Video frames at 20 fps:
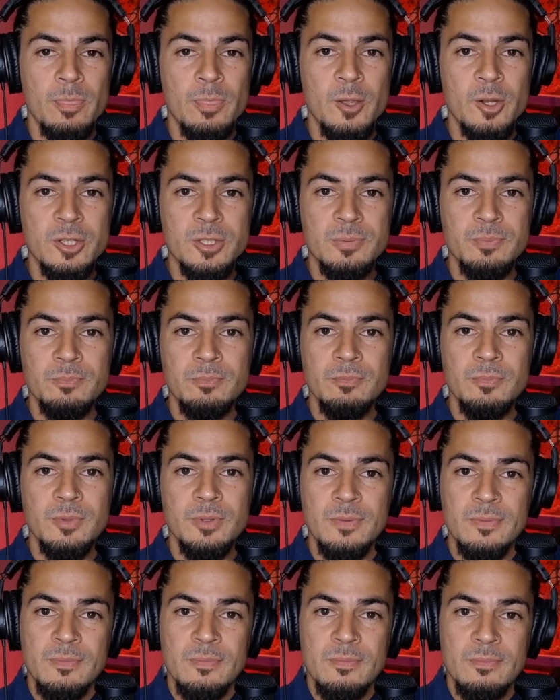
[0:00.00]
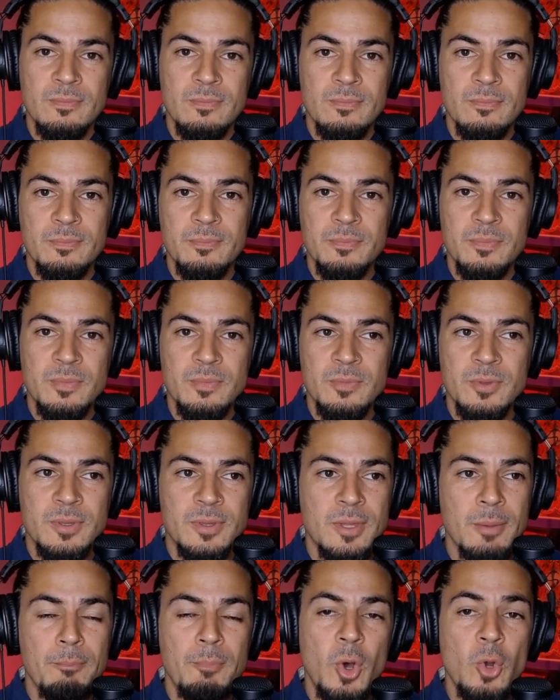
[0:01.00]

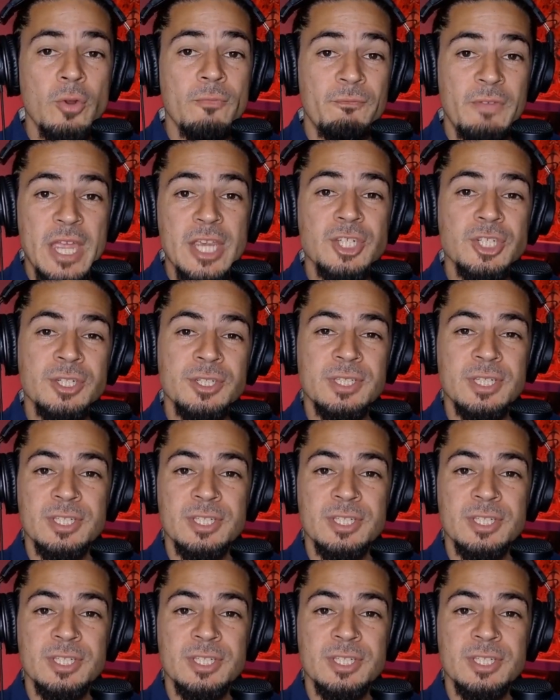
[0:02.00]
the motivation